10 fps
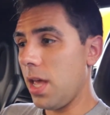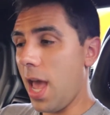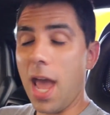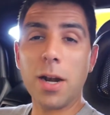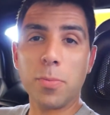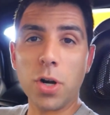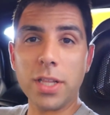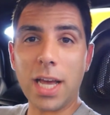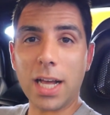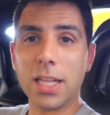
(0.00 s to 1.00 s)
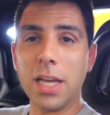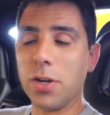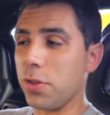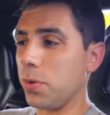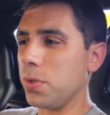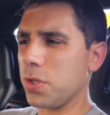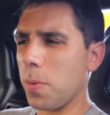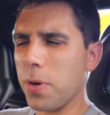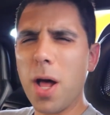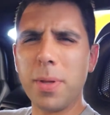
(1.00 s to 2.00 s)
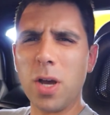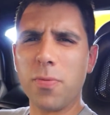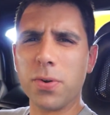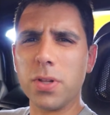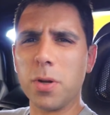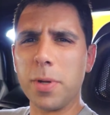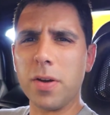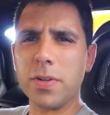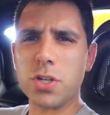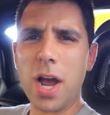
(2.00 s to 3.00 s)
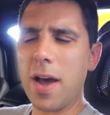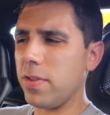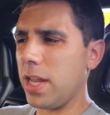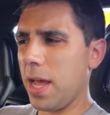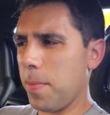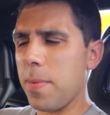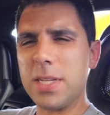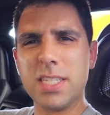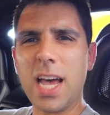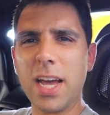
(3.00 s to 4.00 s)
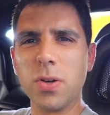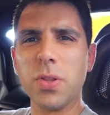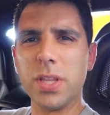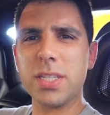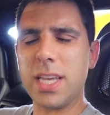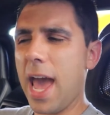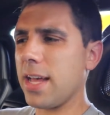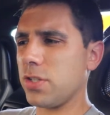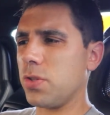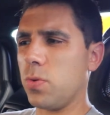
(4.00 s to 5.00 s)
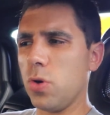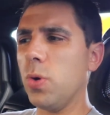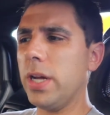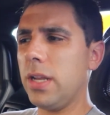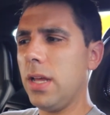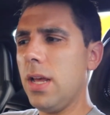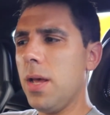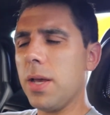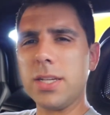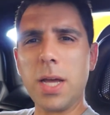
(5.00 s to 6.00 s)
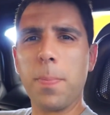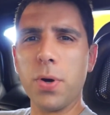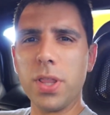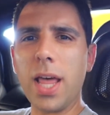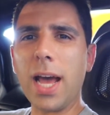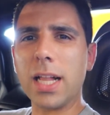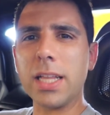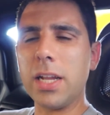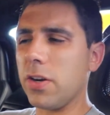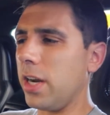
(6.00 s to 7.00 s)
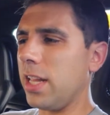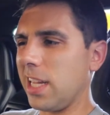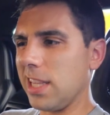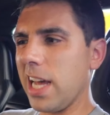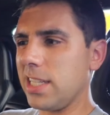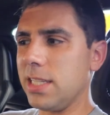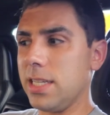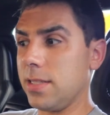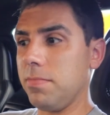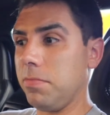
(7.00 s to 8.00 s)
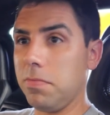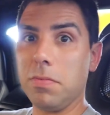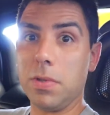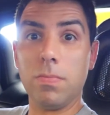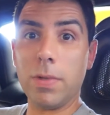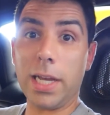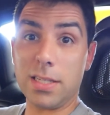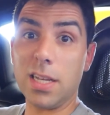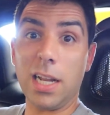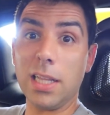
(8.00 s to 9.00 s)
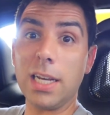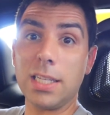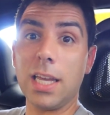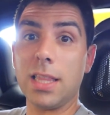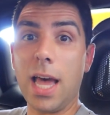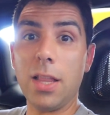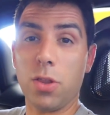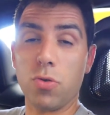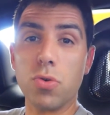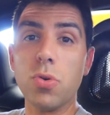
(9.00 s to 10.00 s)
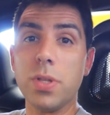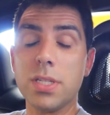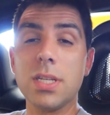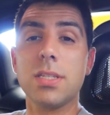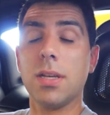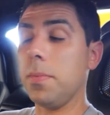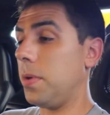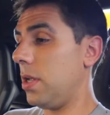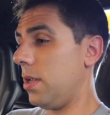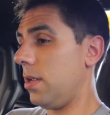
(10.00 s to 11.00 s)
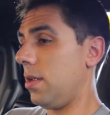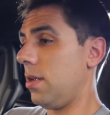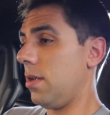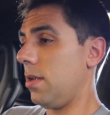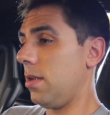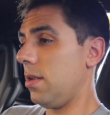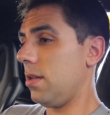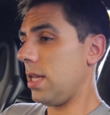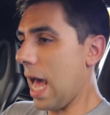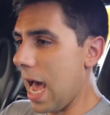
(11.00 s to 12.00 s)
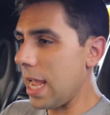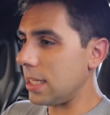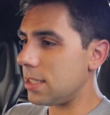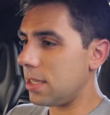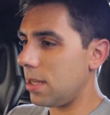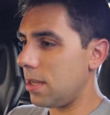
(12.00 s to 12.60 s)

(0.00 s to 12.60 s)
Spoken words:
and I'm running that cleaner through it. So I'll probably go for a little bit of a drive today and maybe cycle this gas through it because I put that cleaner in and I'd like to just, like I said, I'd like to get that through the system. Nice.